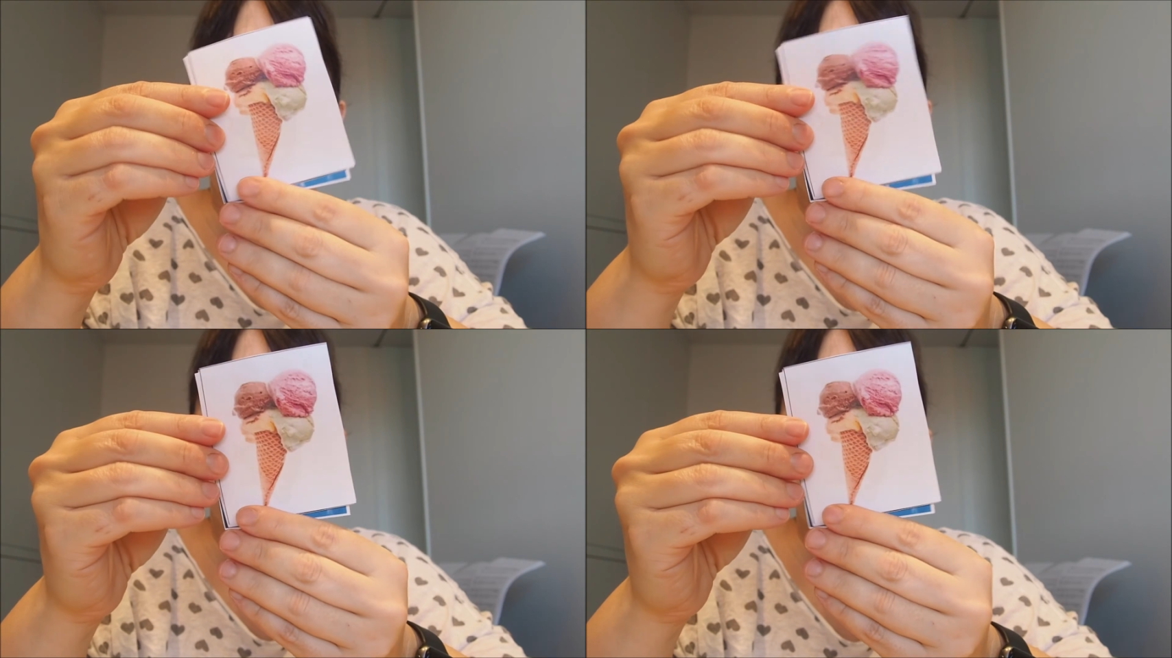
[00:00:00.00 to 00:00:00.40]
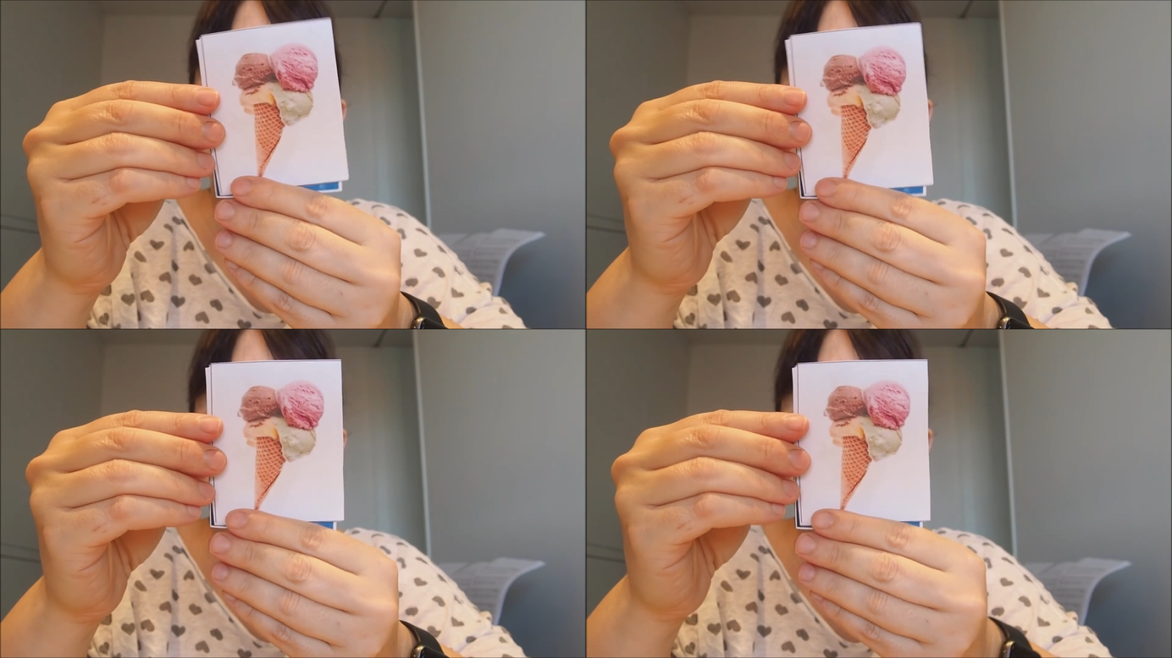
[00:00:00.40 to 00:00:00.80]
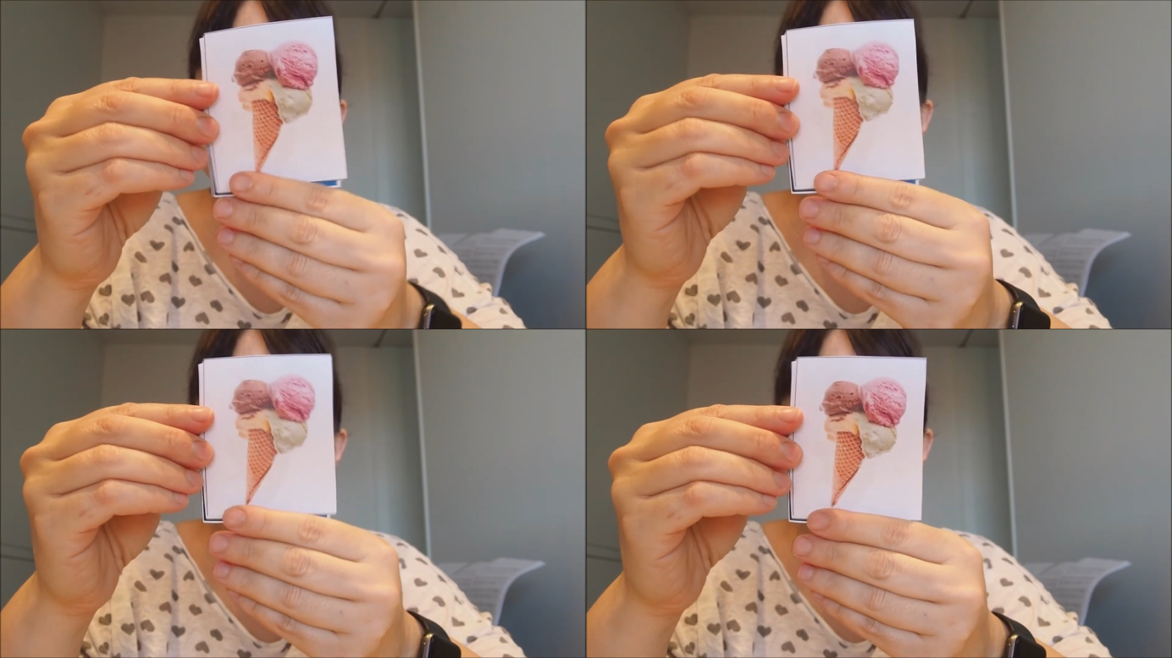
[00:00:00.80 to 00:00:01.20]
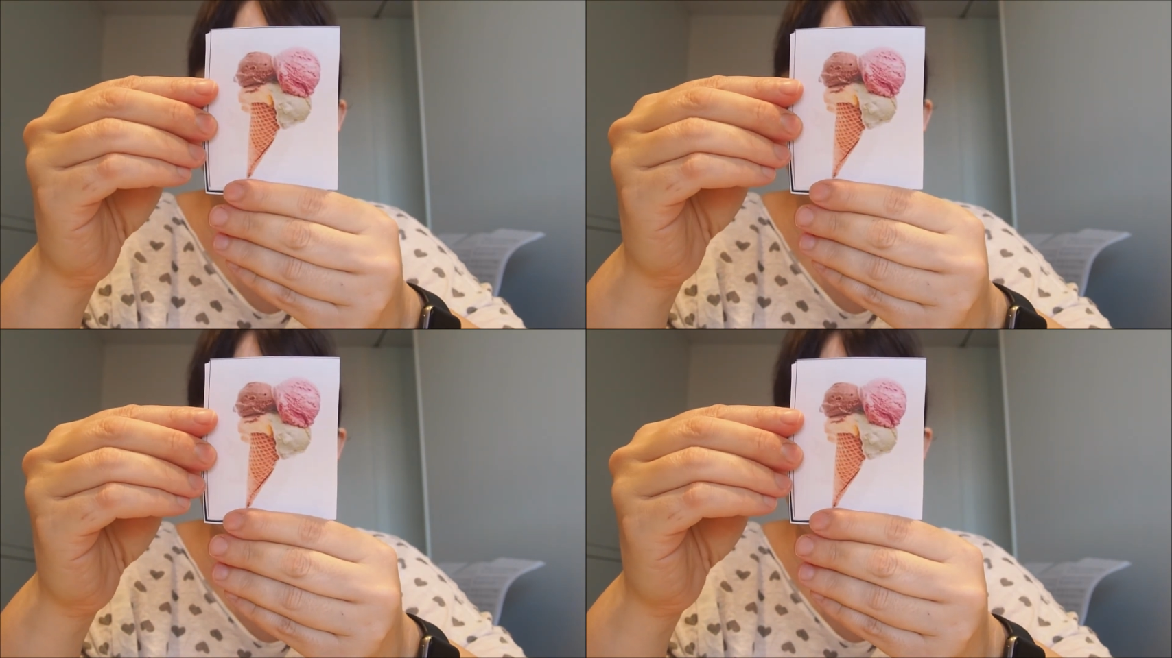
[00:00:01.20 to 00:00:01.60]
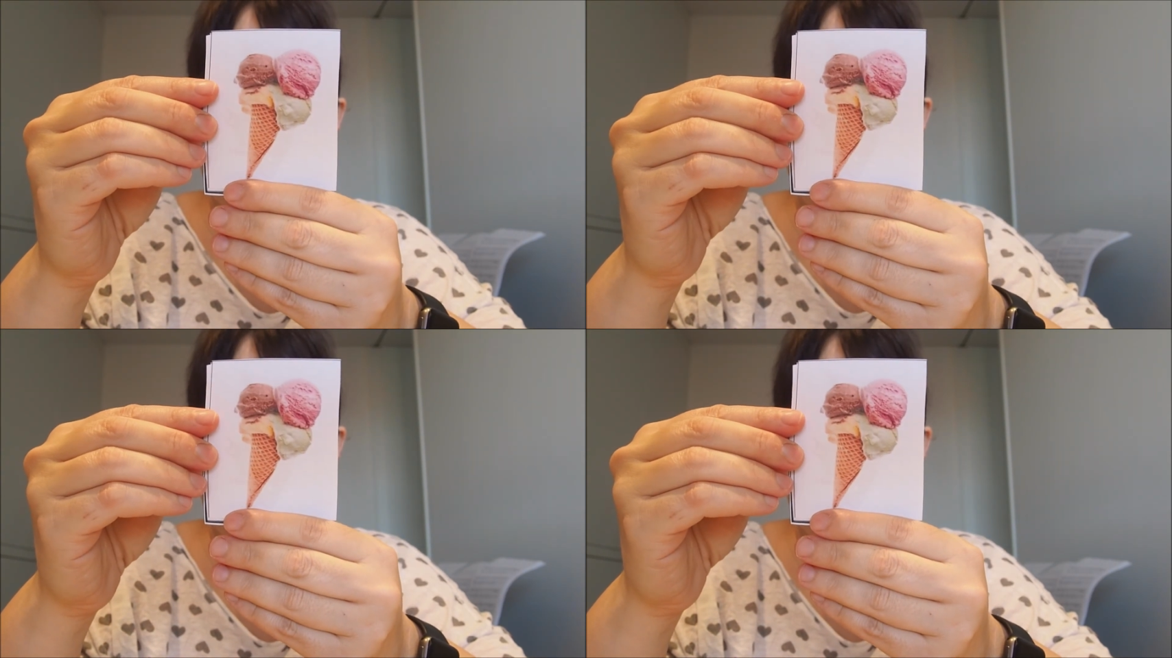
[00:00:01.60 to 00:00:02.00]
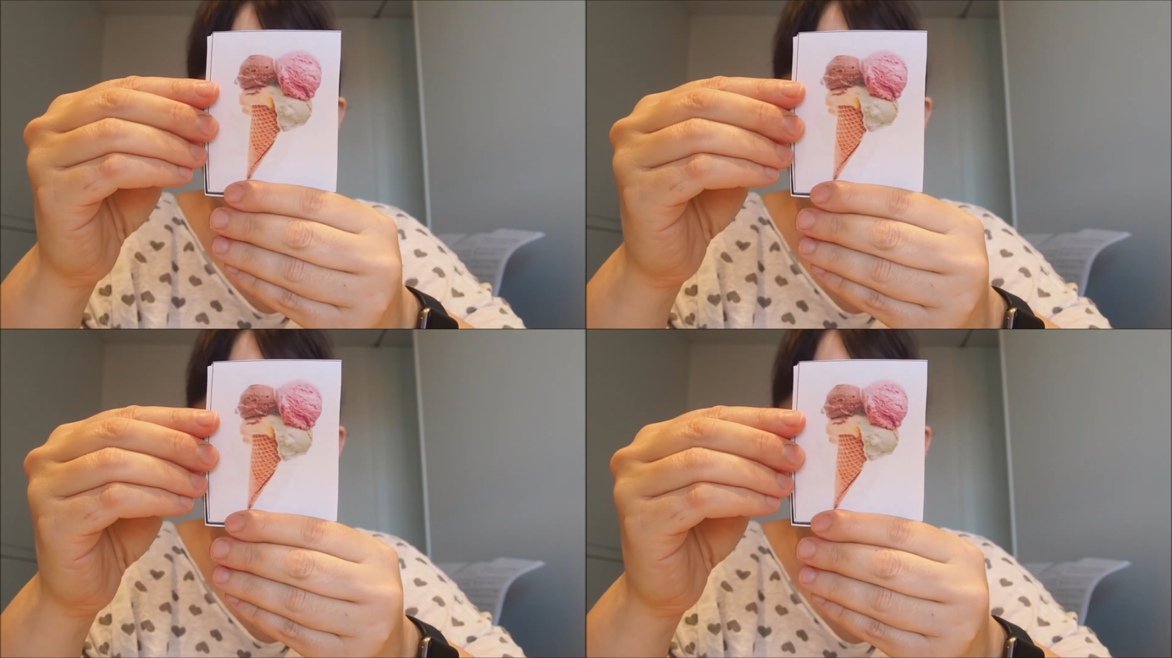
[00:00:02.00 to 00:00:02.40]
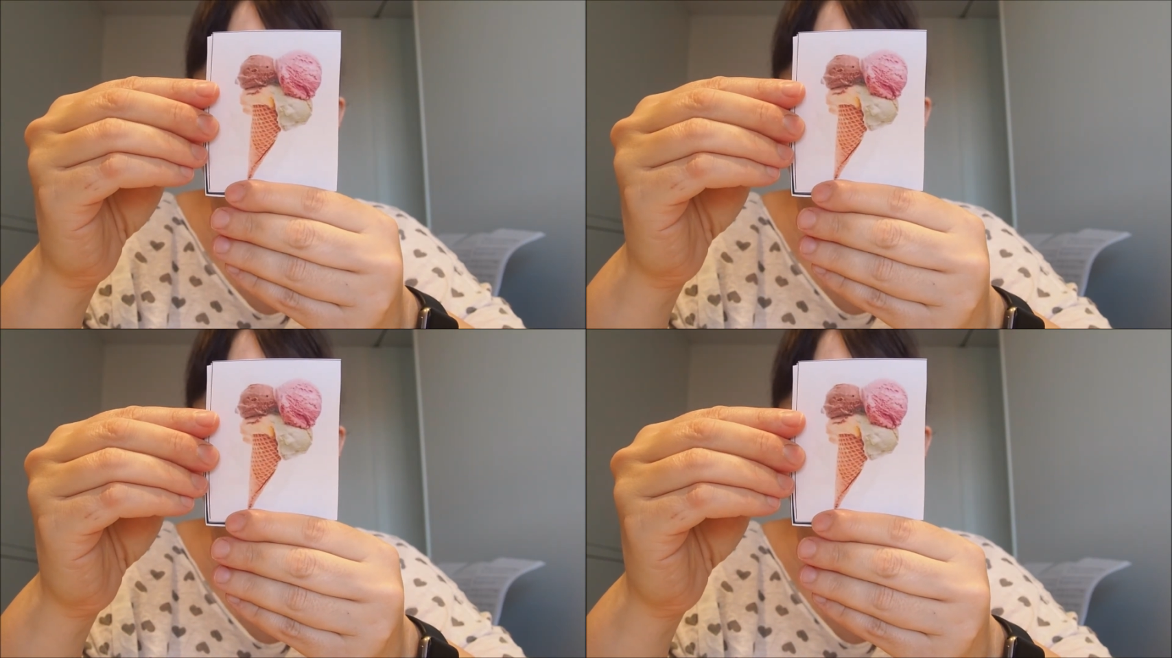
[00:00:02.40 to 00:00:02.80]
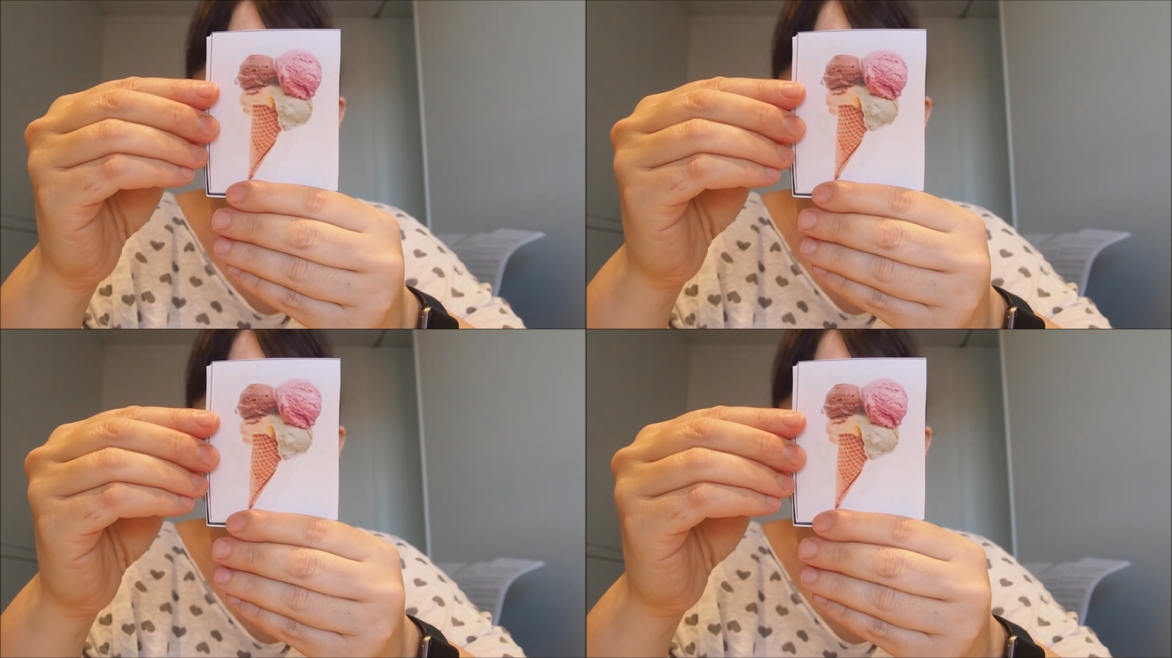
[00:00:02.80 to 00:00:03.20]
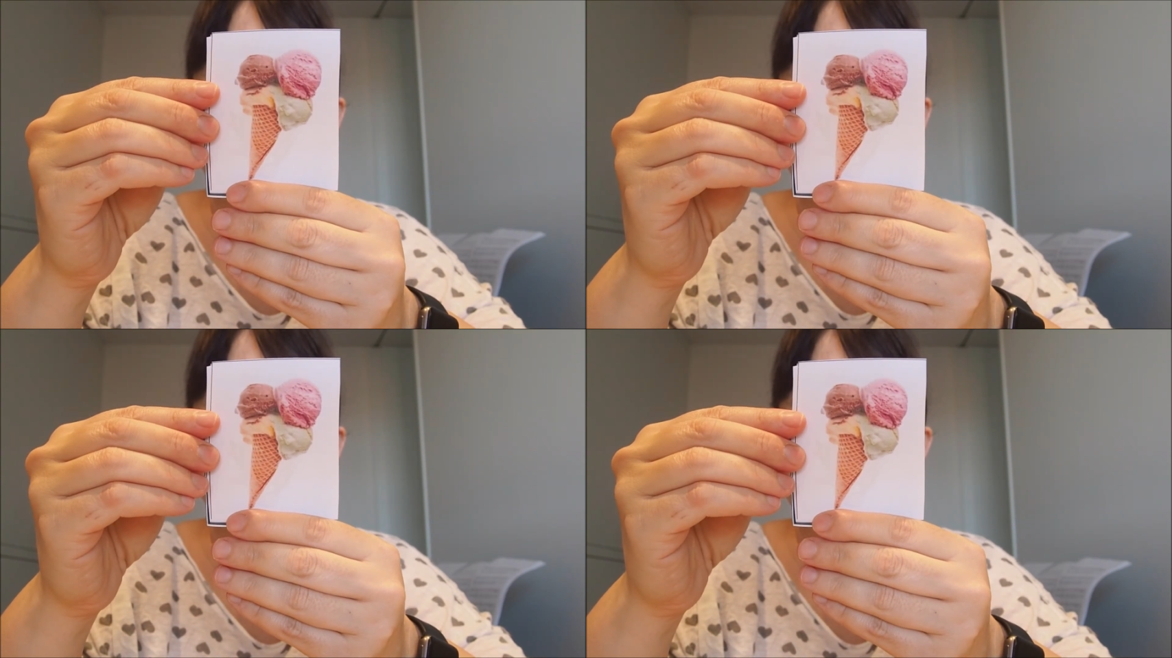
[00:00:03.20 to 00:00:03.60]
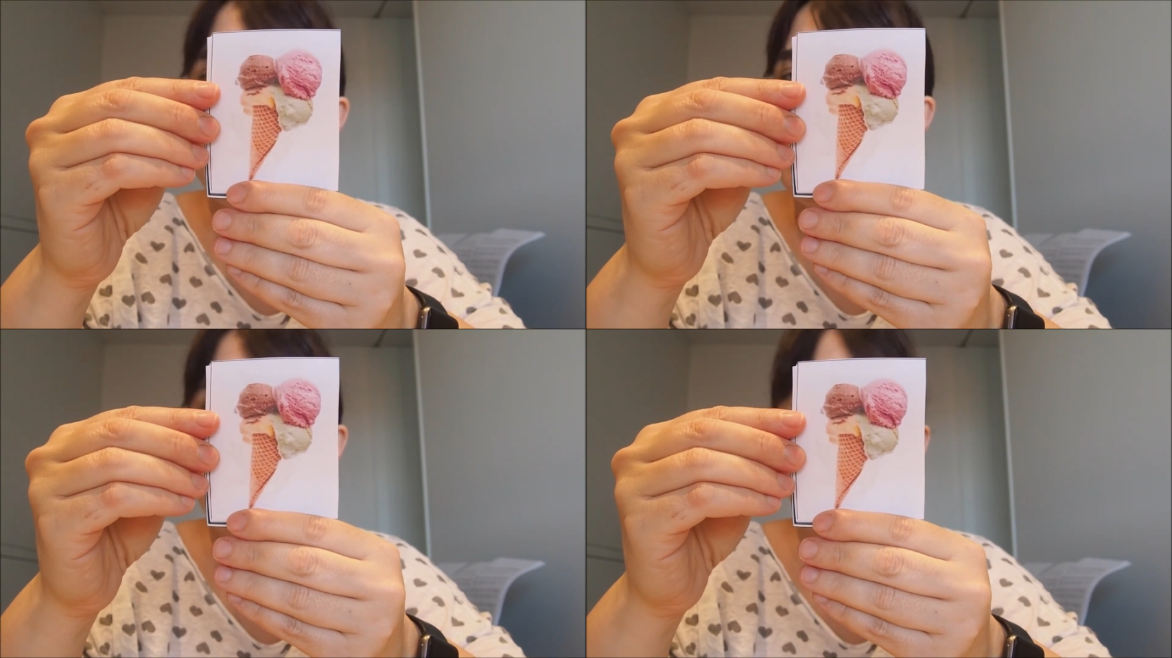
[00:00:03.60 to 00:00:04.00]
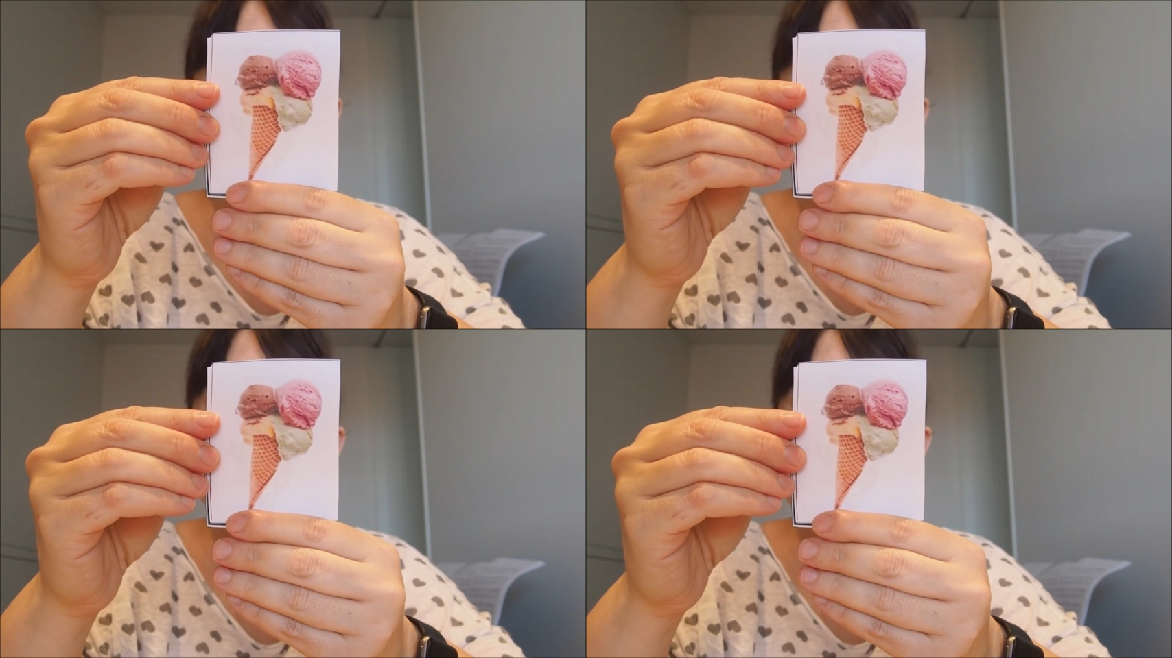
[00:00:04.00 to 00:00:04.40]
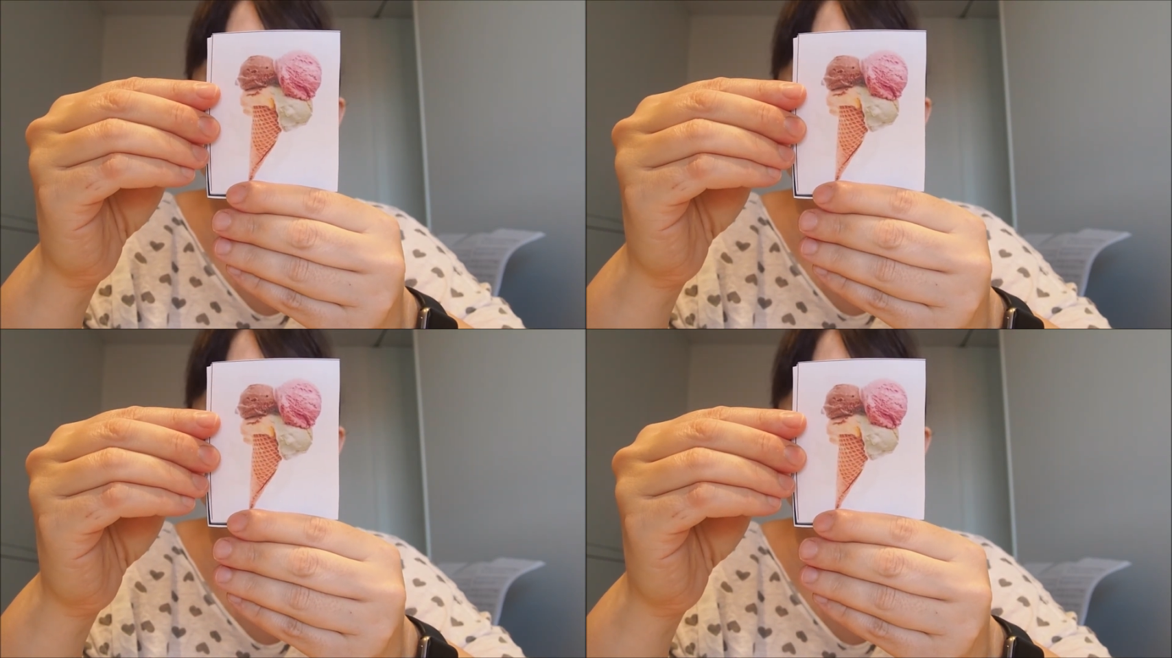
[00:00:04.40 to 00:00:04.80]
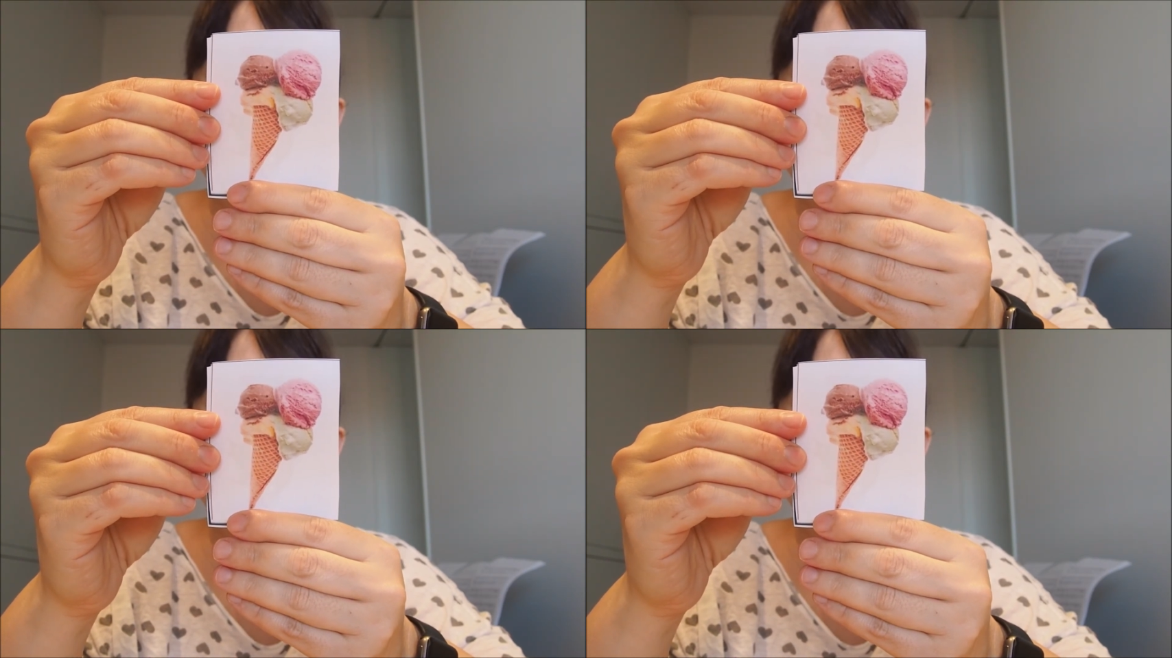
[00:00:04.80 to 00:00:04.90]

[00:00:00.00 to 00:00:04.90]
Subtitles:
(no speaker visible)